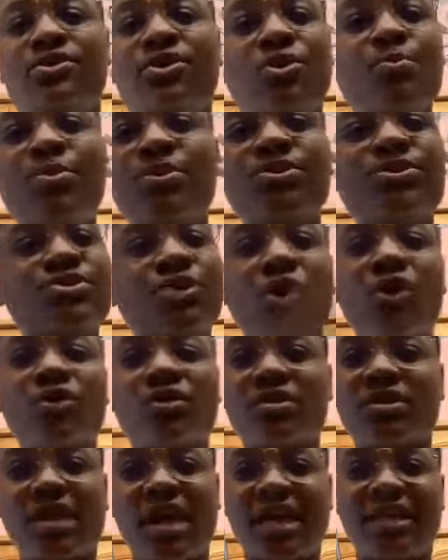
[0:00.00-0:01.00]
You don't put
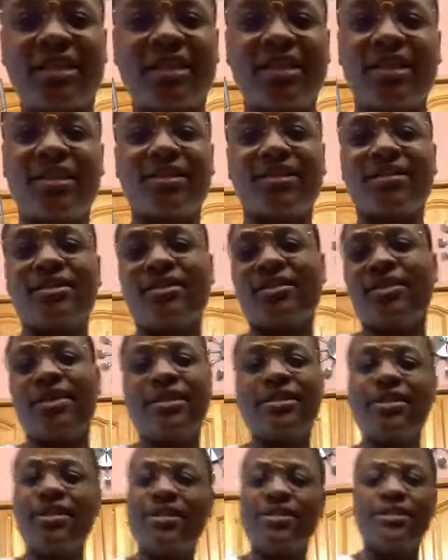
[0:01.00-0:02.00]
salt at the end
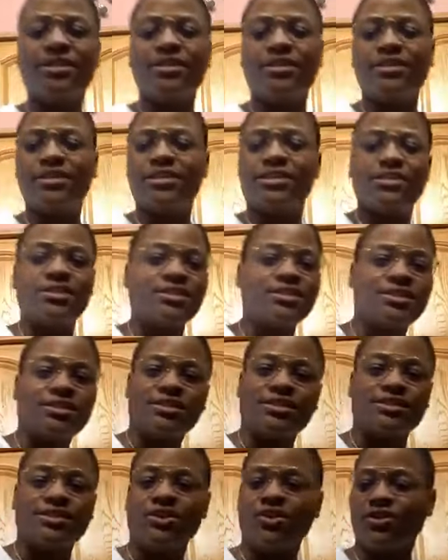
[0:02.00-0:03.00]
of your dish.
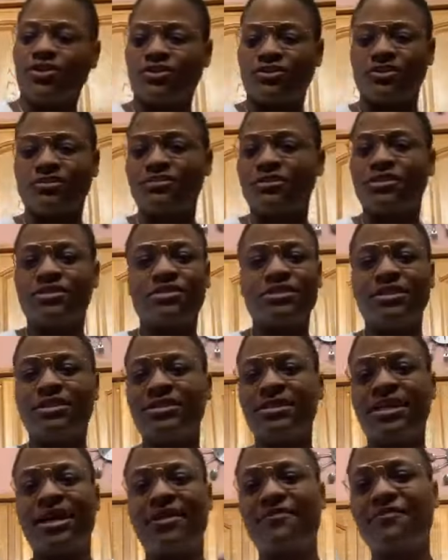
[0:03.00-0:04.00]
It's gone.
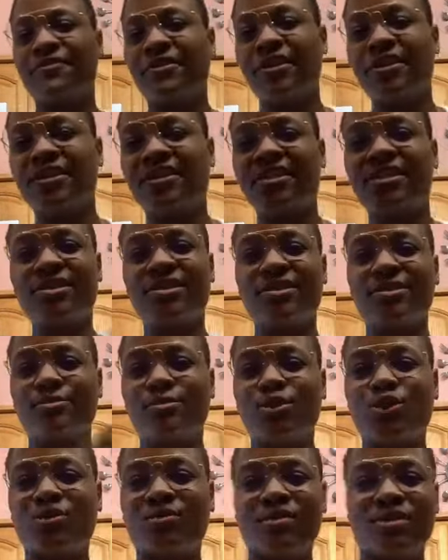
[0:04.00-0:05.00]
The time for your dish
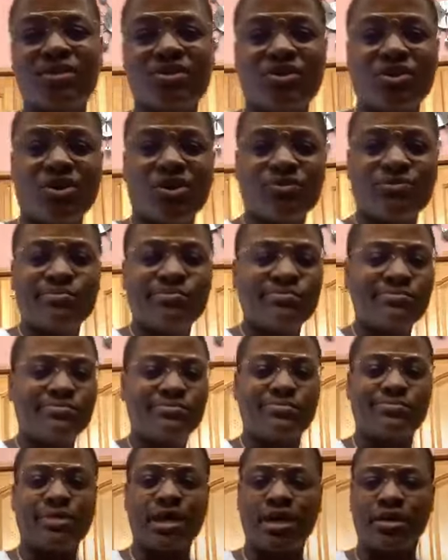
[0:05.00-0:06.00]
to absorb the salt,
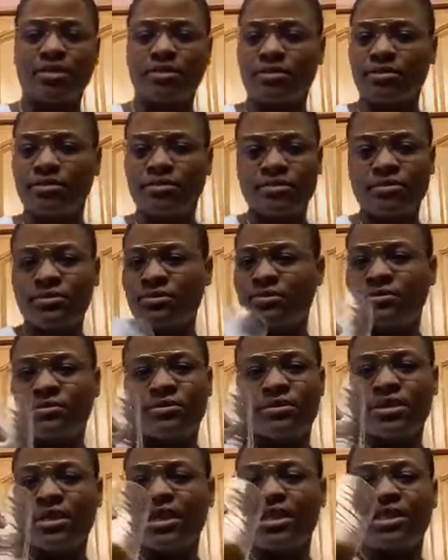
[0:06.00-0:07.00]
done.
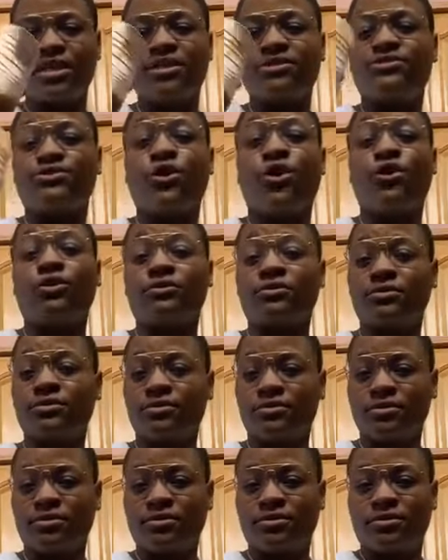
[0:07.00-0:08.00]
It's gone.
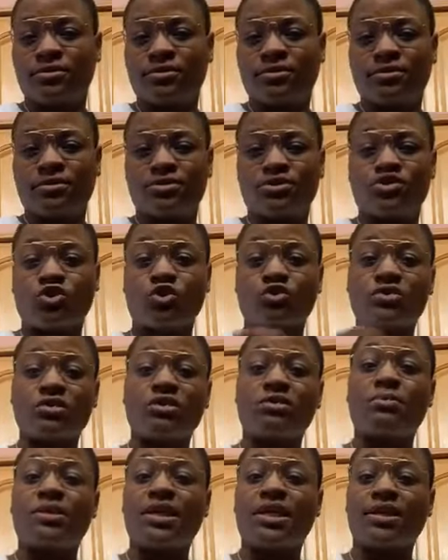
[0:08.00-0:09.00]

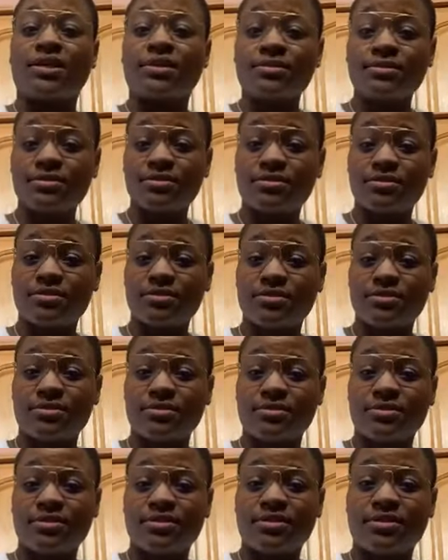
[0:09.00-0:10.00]
Salt in the beginning,
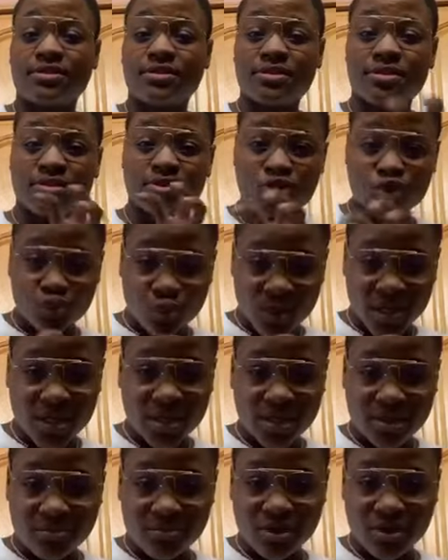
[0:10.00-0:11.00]

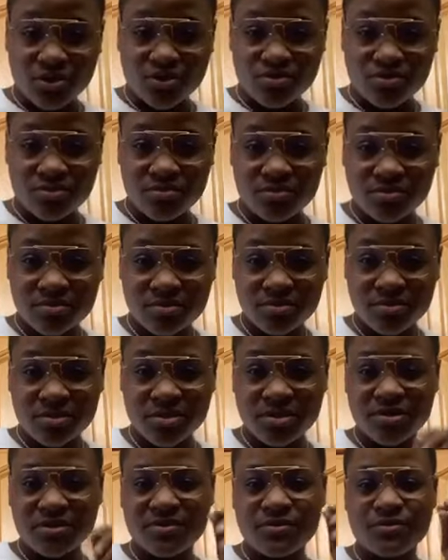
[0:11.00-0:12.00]
tweak in the middle,
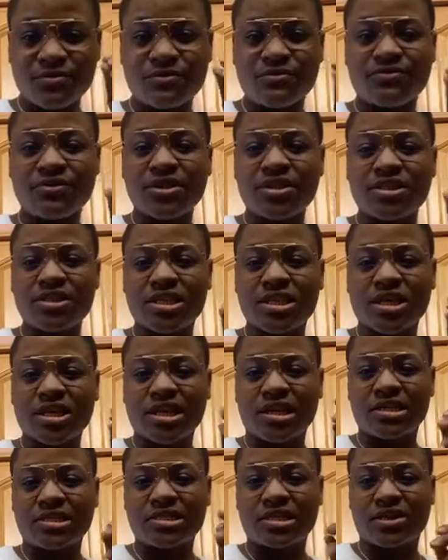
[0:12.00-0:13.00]

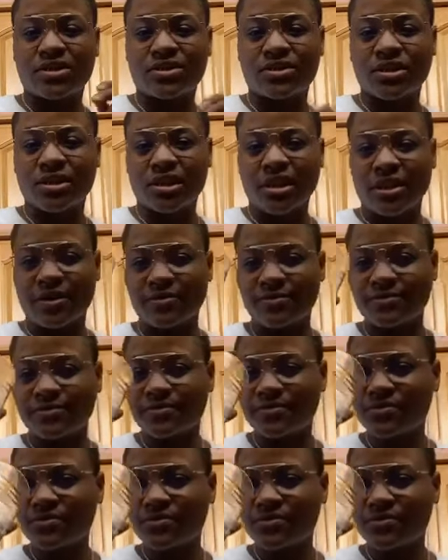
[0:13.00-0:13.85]
finishing content on the end.